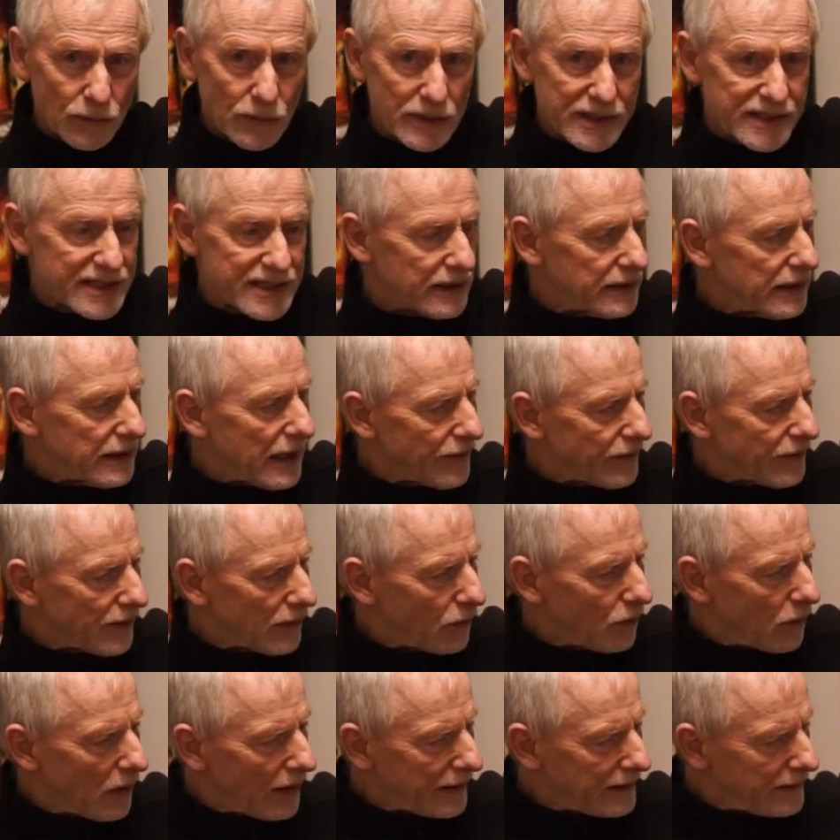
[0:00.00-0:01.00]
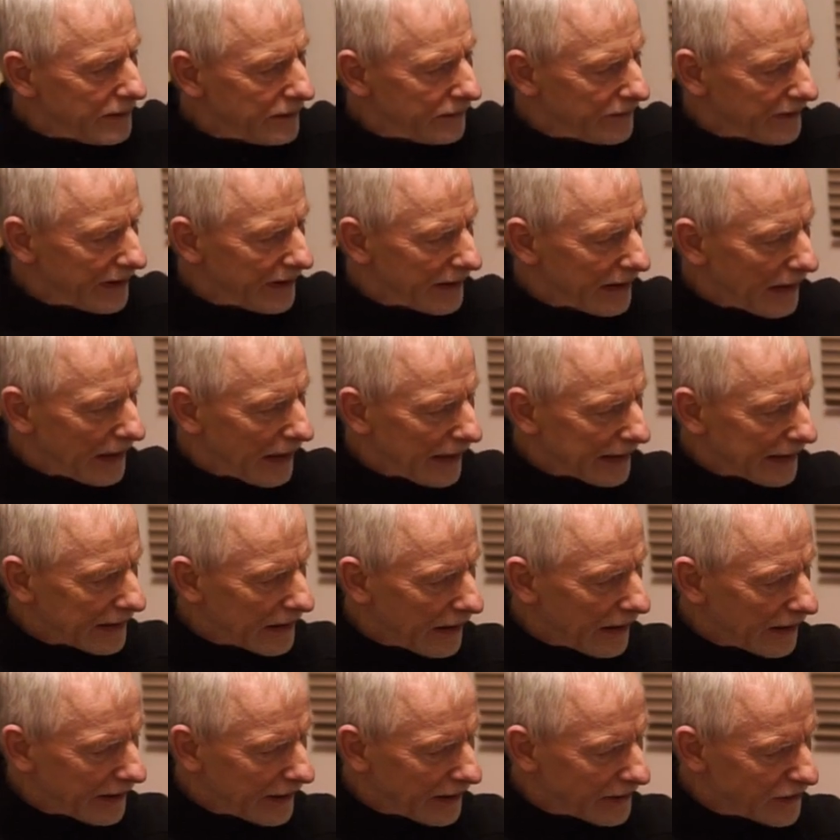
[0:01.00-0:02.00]
was another one that I
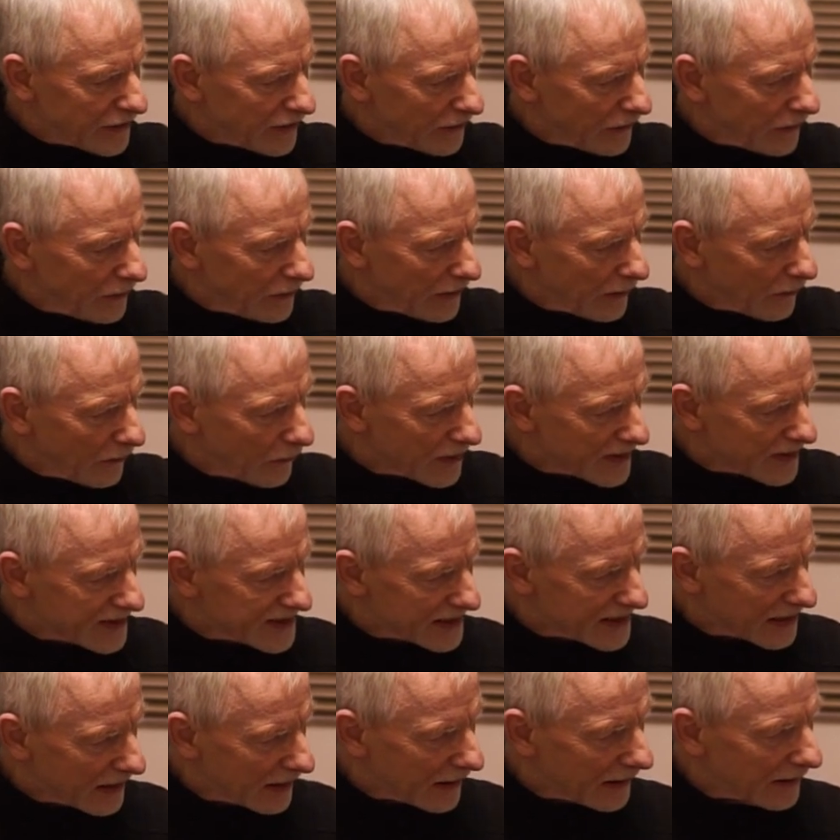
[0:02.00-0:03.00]
got into. It was